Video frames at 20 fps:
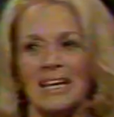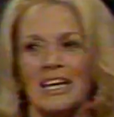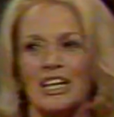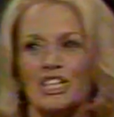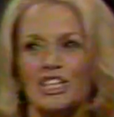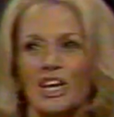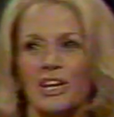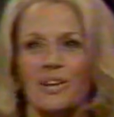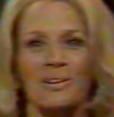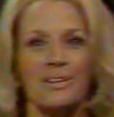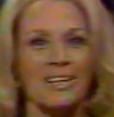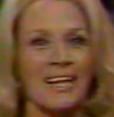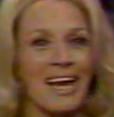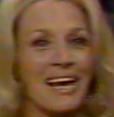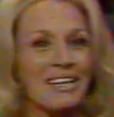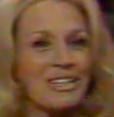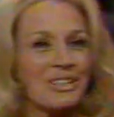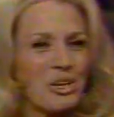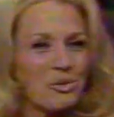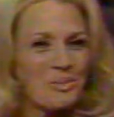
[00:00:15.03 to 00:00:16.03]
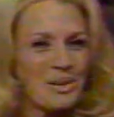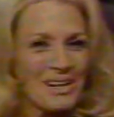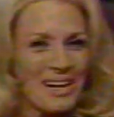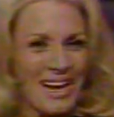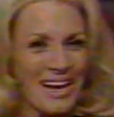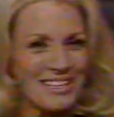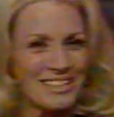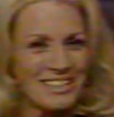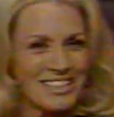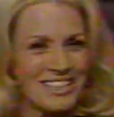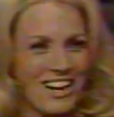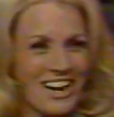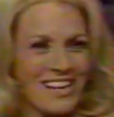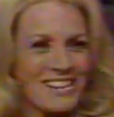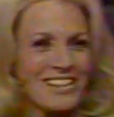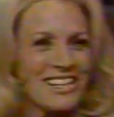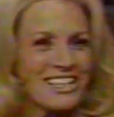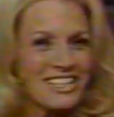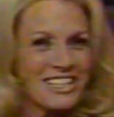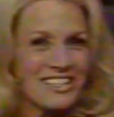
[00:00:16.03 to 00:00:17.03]
Cheryl Ladd told me last
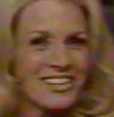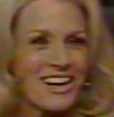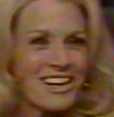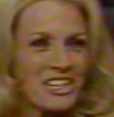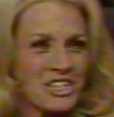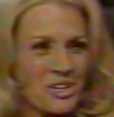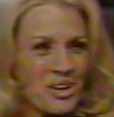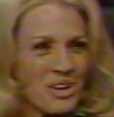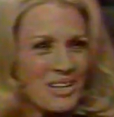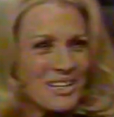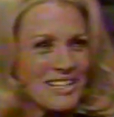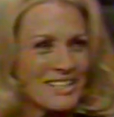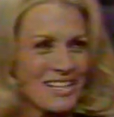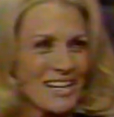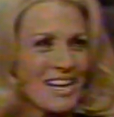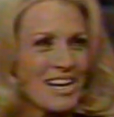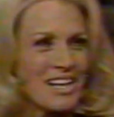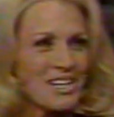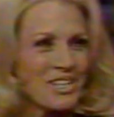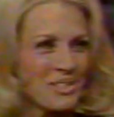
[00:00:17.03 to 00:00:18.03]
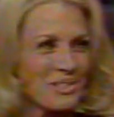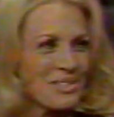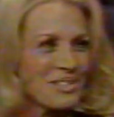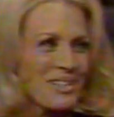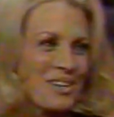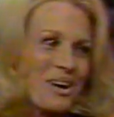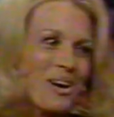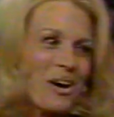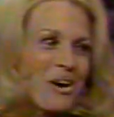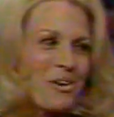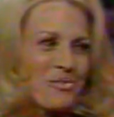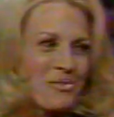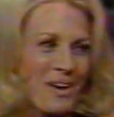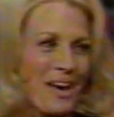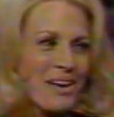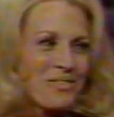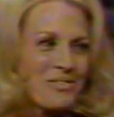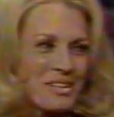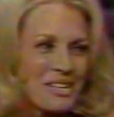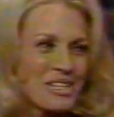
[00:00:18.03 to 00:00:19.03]
night that she got Charlie's Angels off
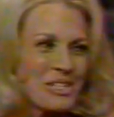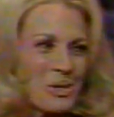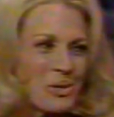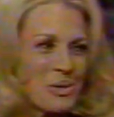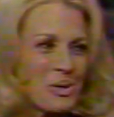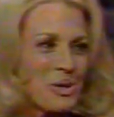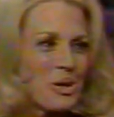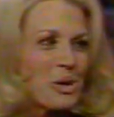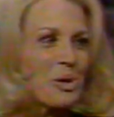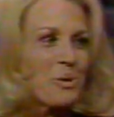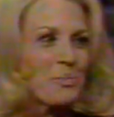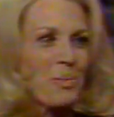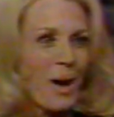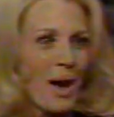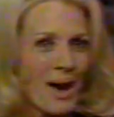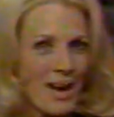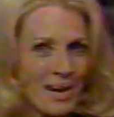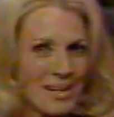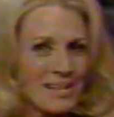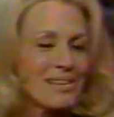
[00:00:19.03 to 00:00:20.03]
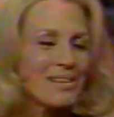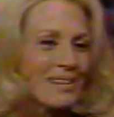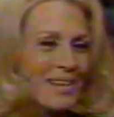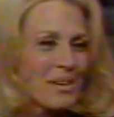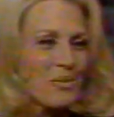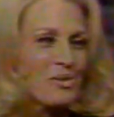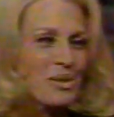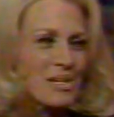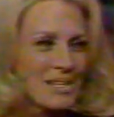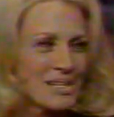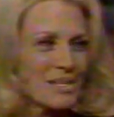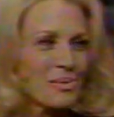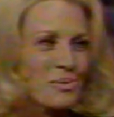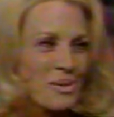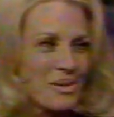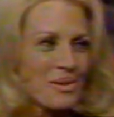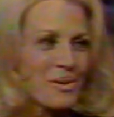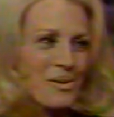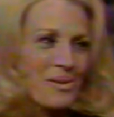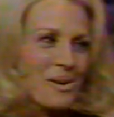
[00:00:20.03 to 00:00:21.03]
having shown her pilot that we did
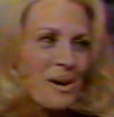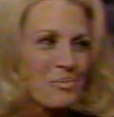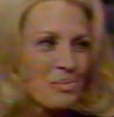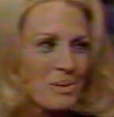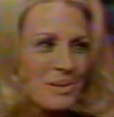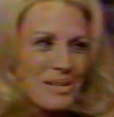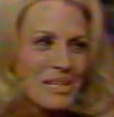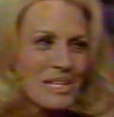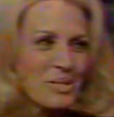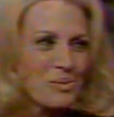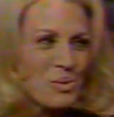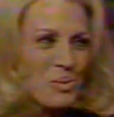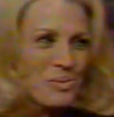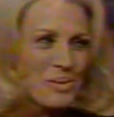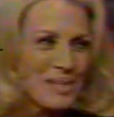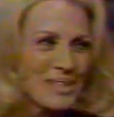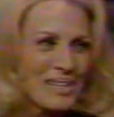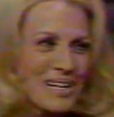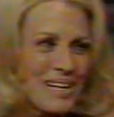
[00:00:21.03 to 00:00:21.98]
with her on Policewoman